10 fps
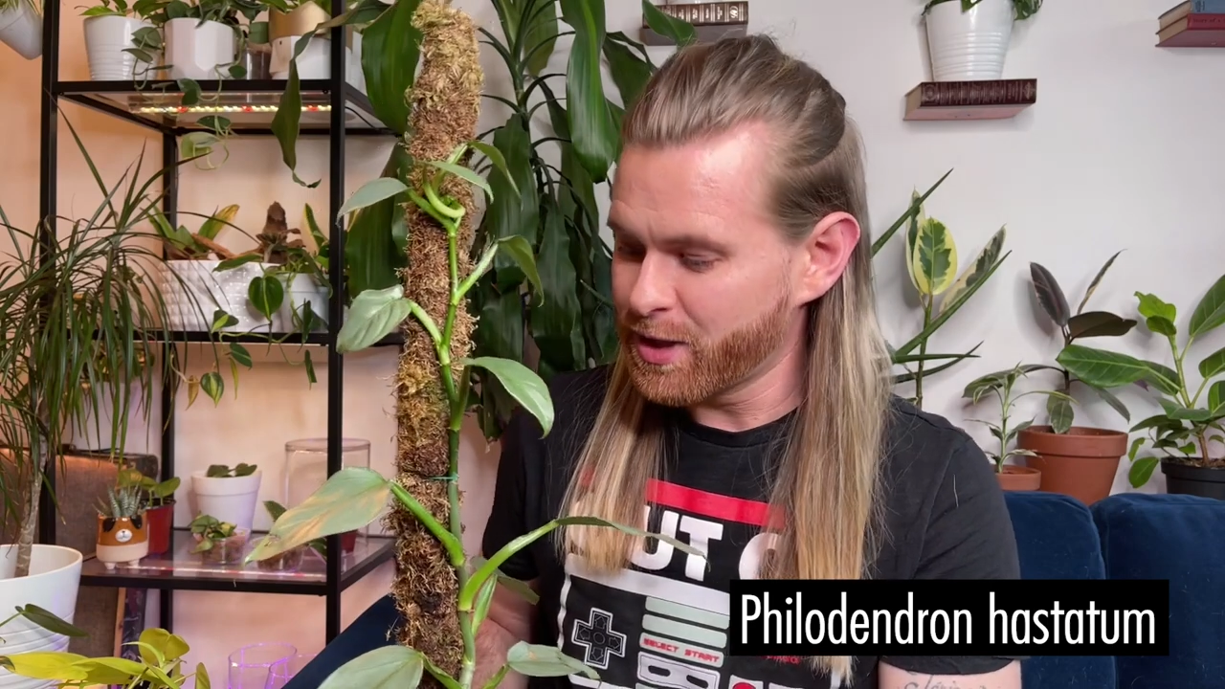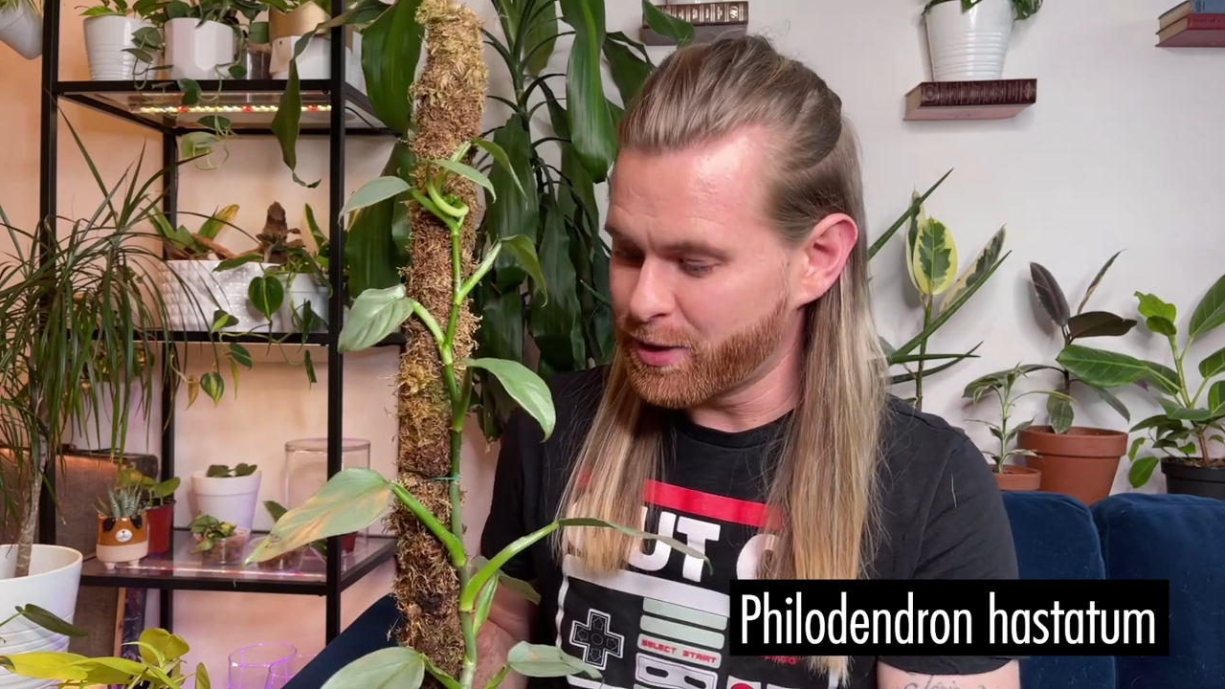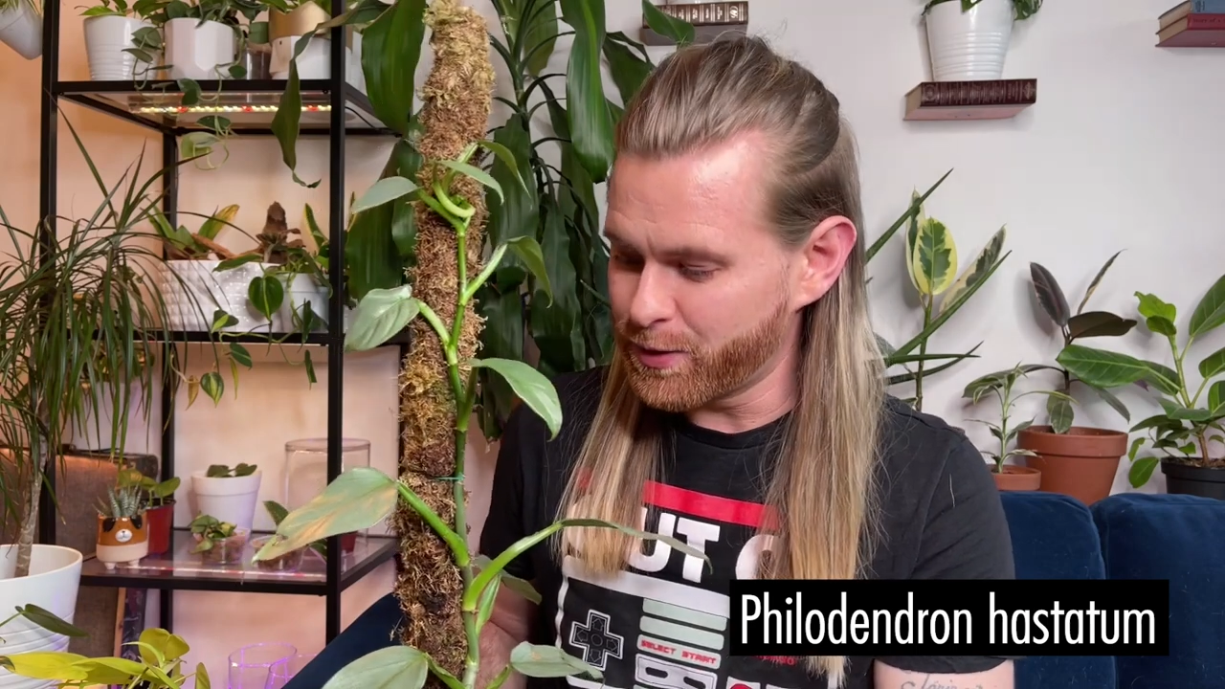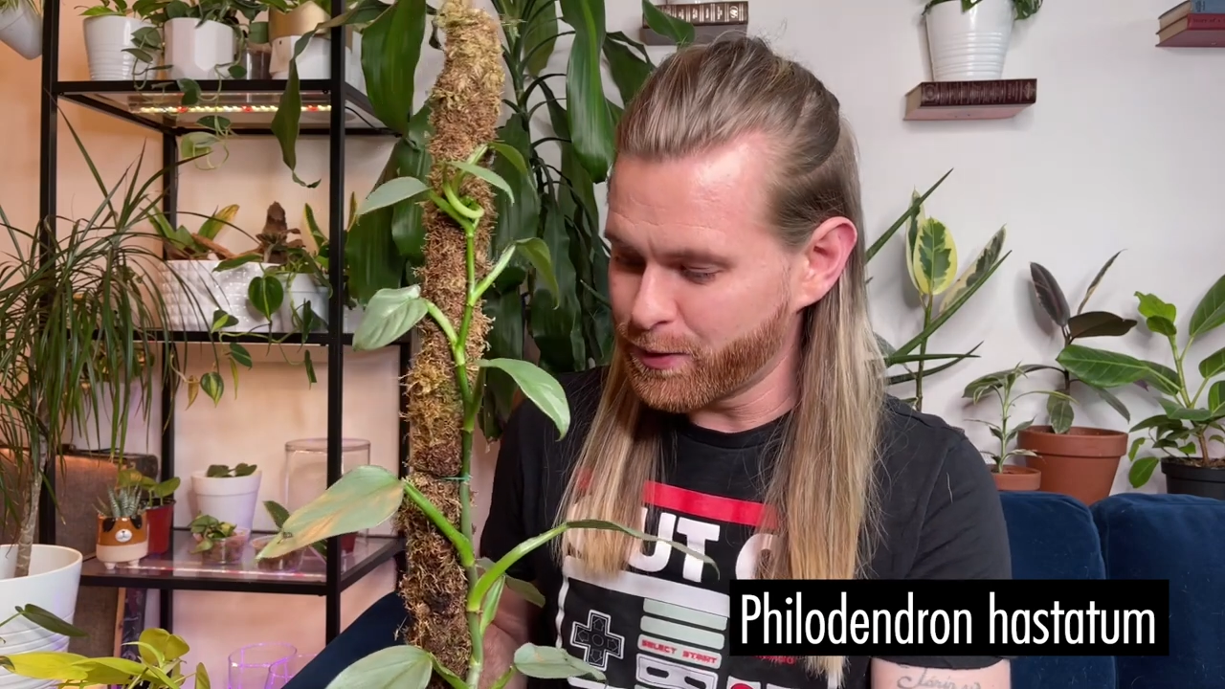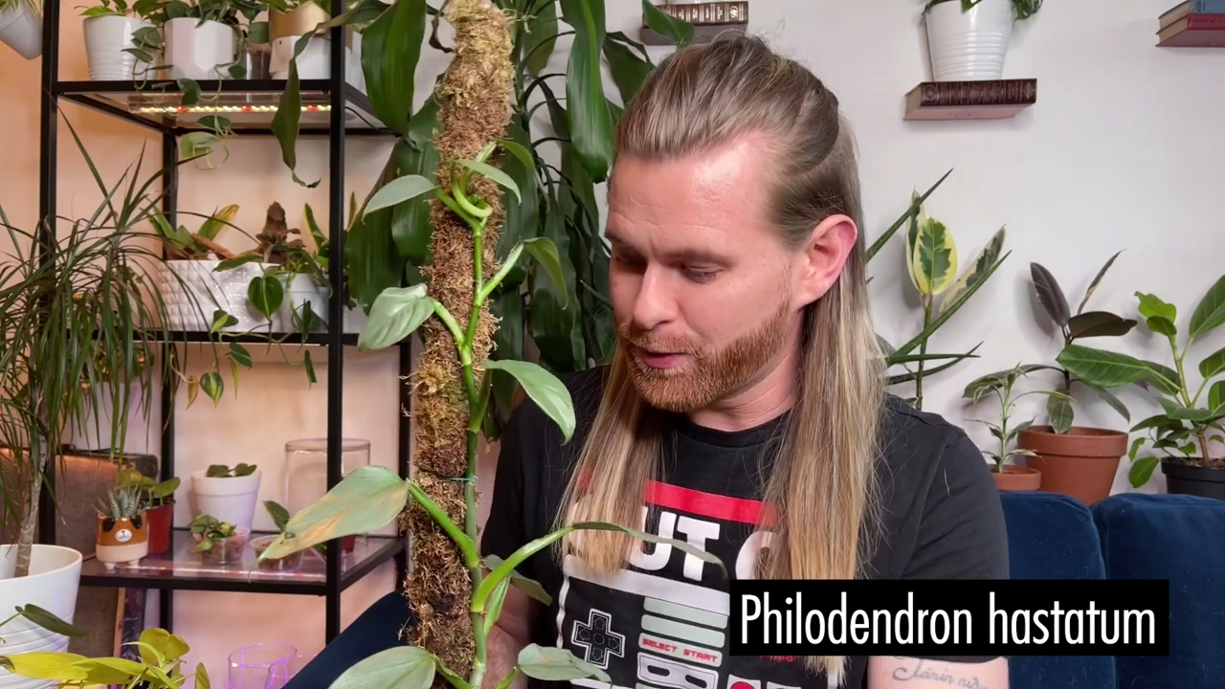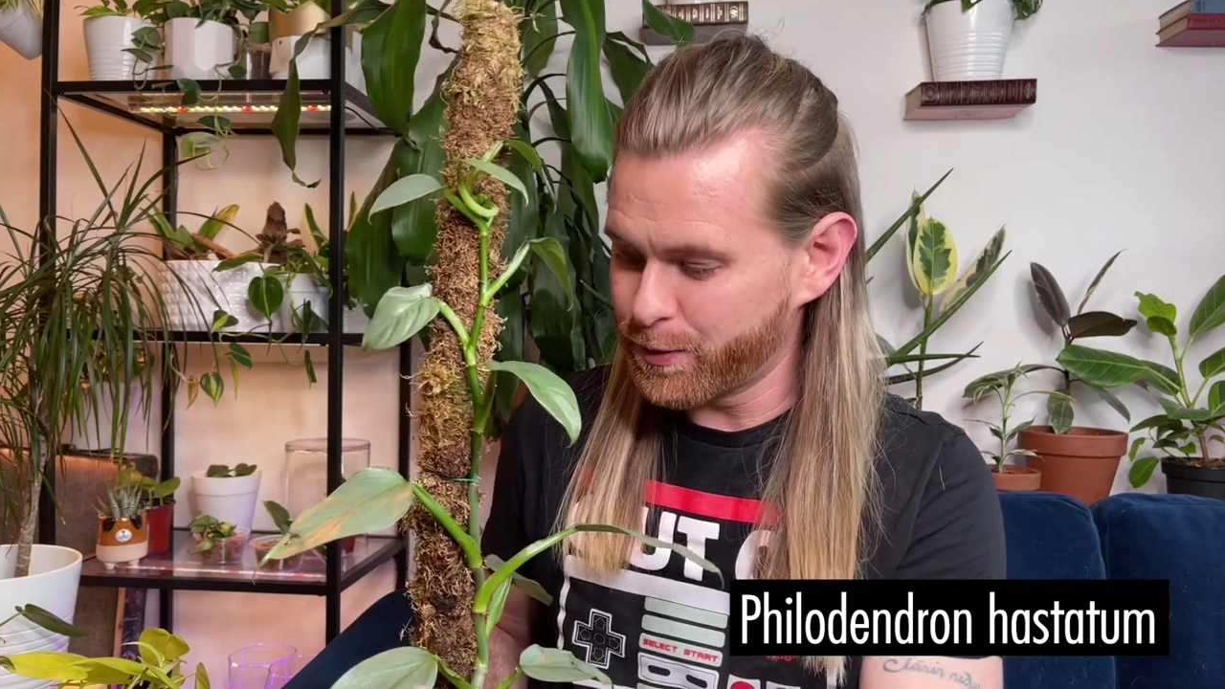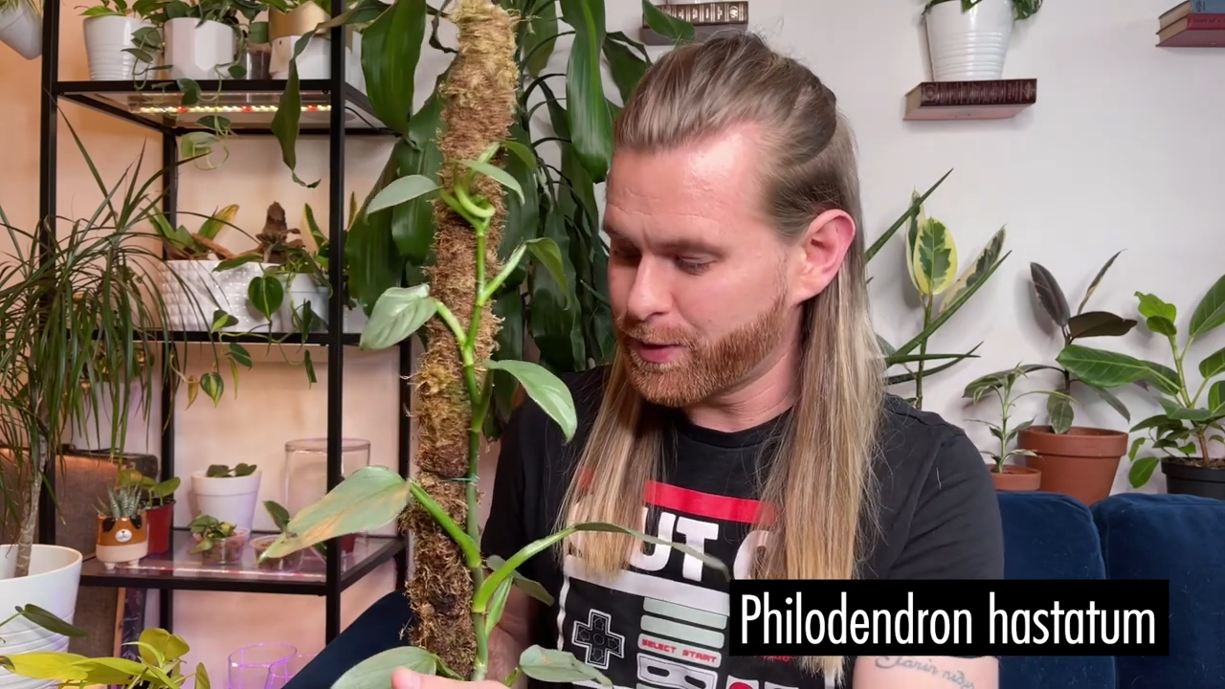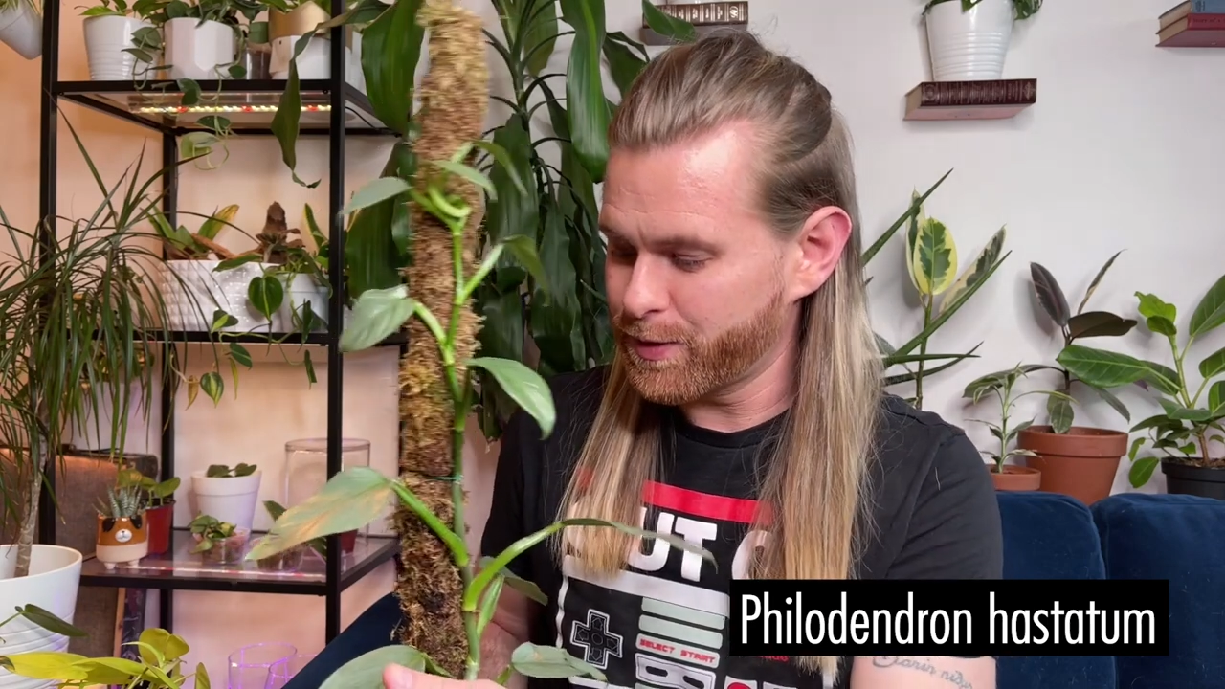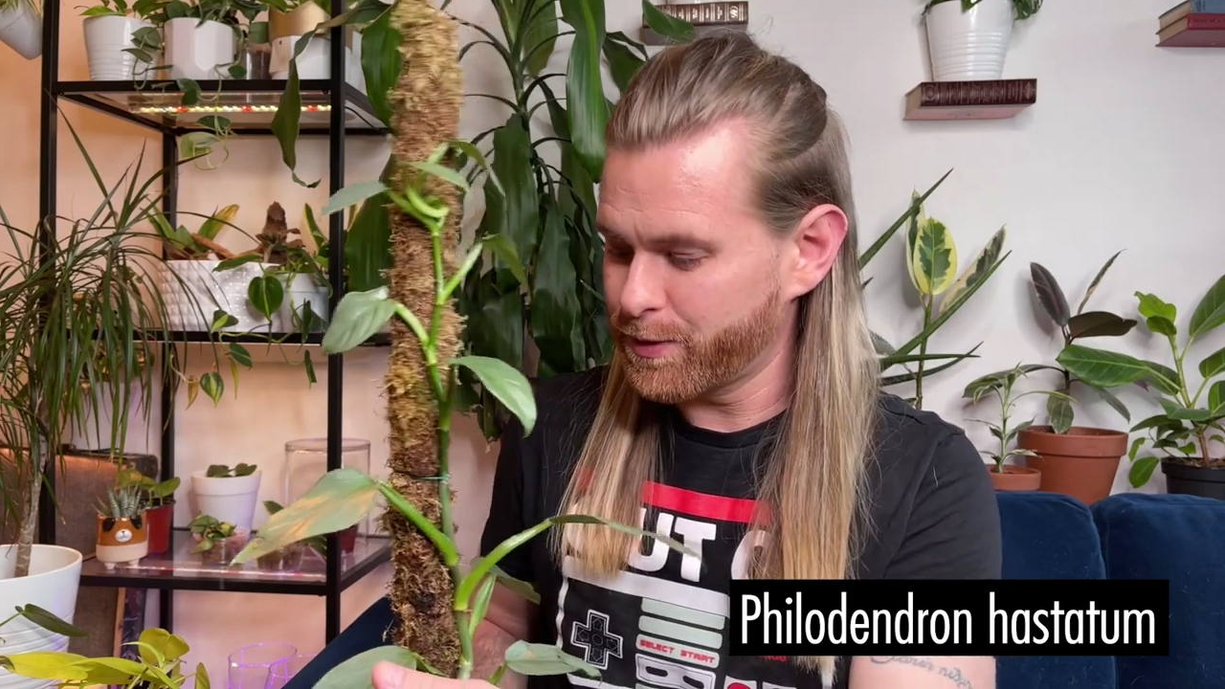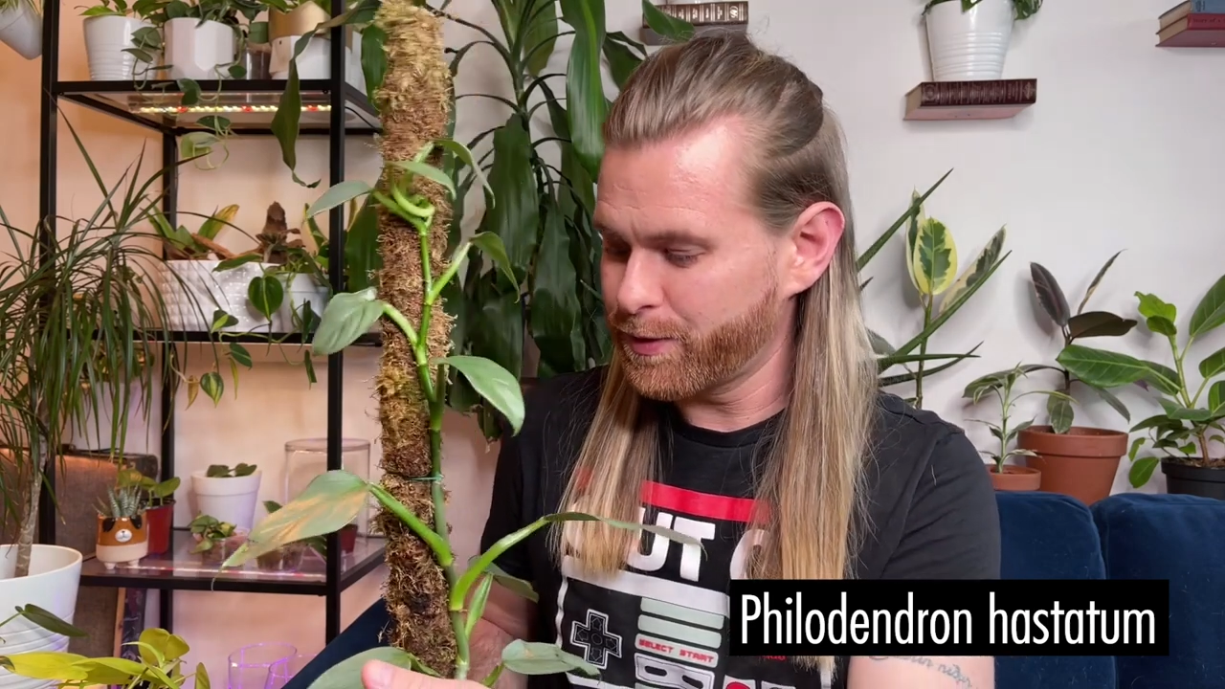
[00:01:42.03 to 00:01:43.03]
due
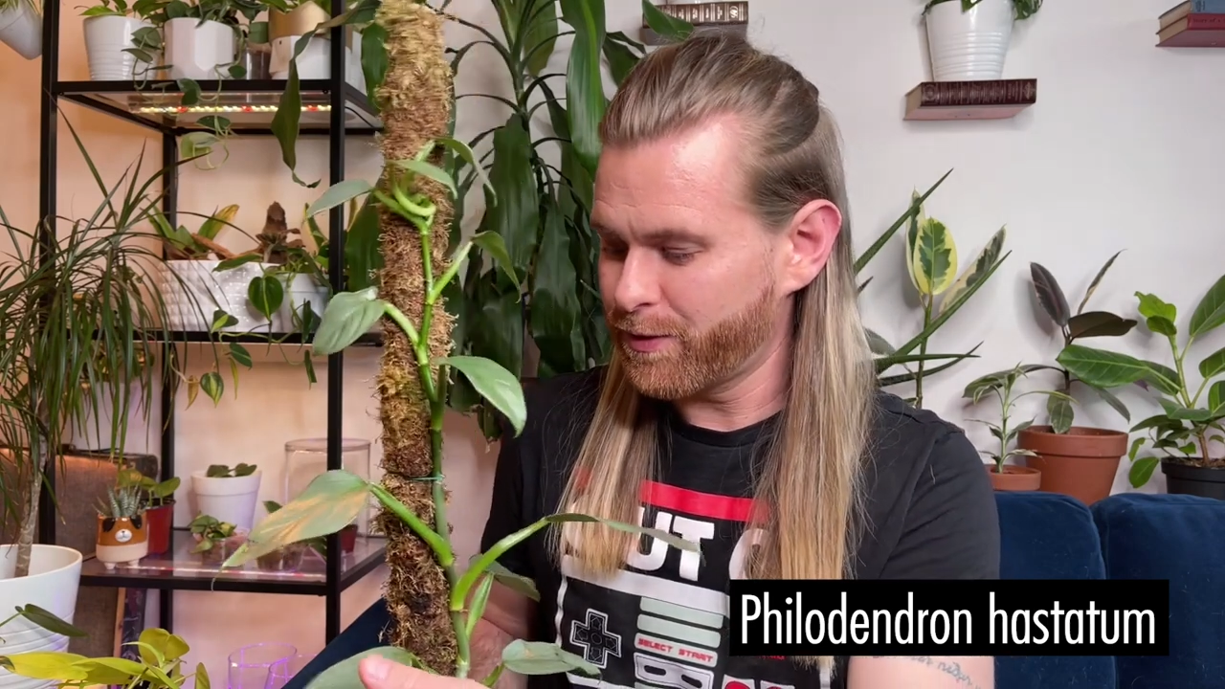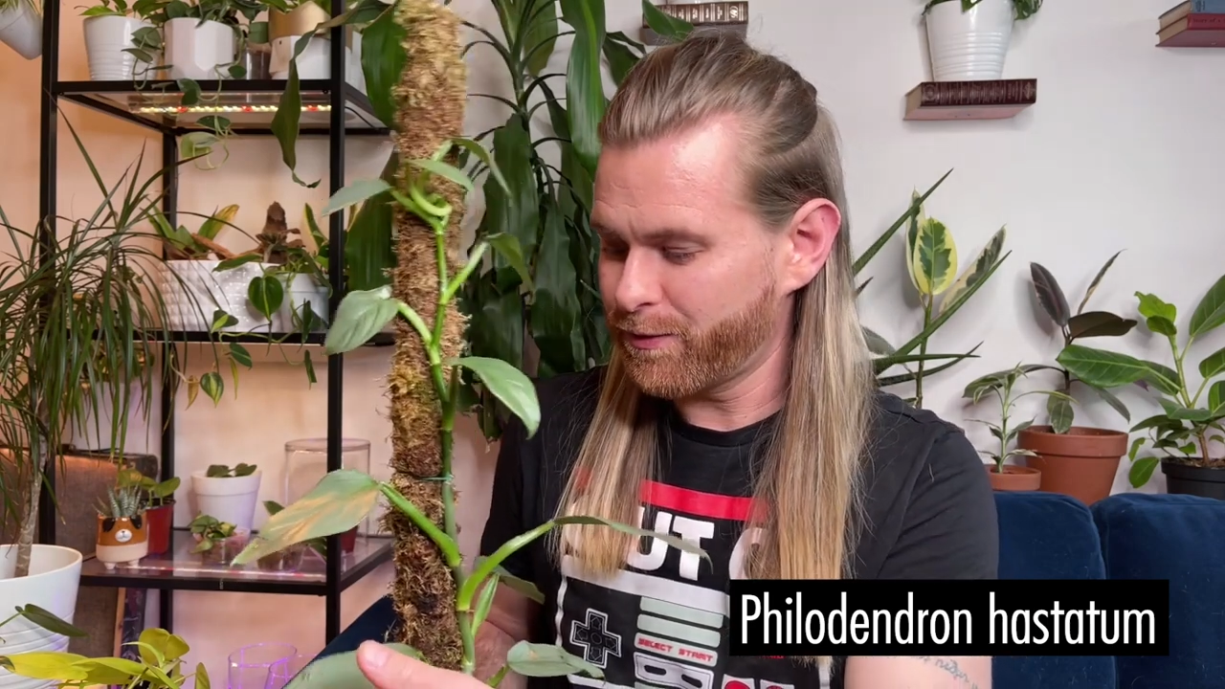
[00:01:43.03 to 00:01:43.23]
to the